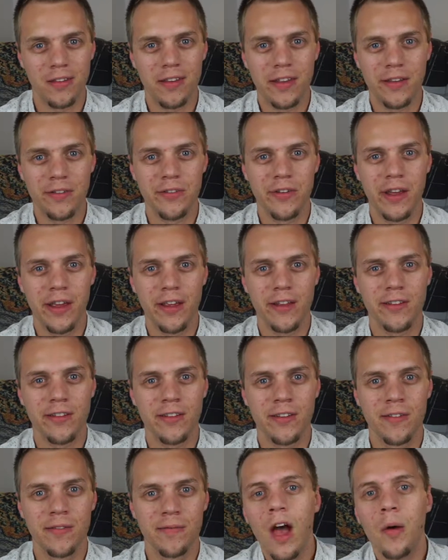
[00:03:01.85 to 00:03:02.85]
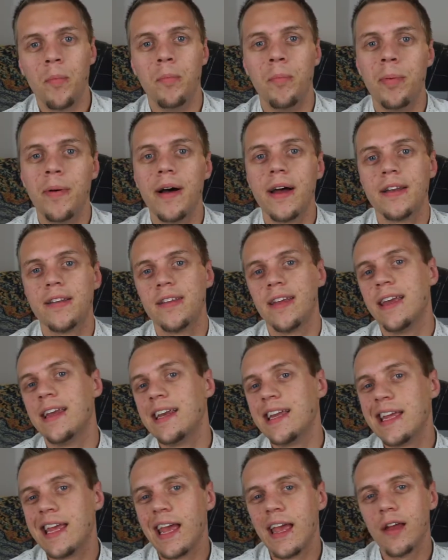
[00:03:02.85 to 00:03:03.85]
these days. But
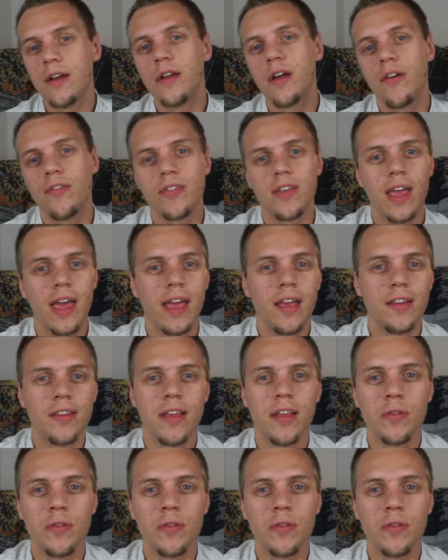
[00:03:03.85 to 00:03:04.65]
in Gandalf's case,